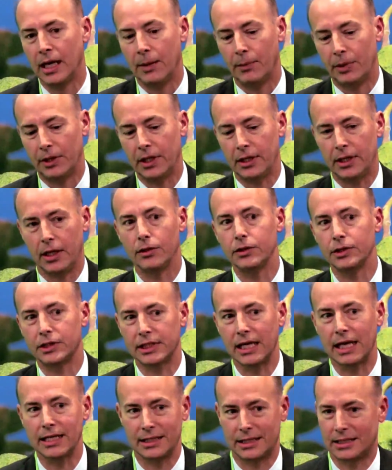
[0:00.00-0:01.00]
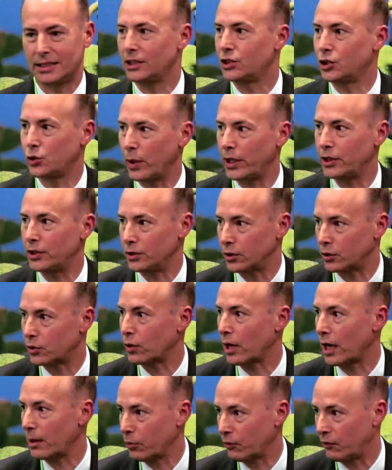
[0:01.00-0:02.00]
But then the other side is situational
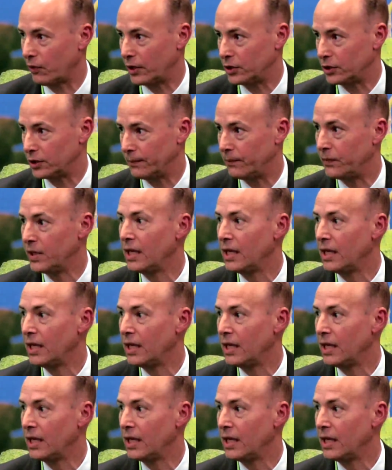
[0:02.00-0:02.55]
crime prevention.